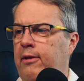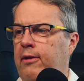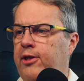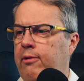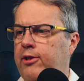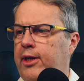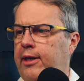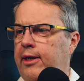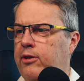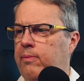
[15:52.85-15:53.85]
General
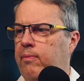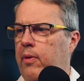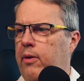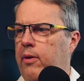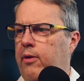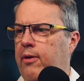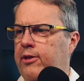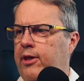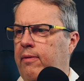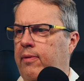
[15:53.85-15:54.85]
settings, you're going to
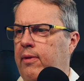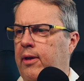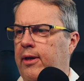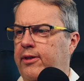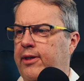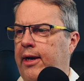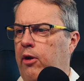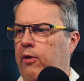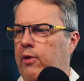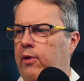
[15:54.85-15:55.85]
see a
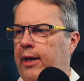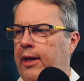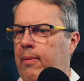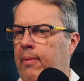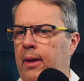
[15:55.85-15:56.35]
title overlay,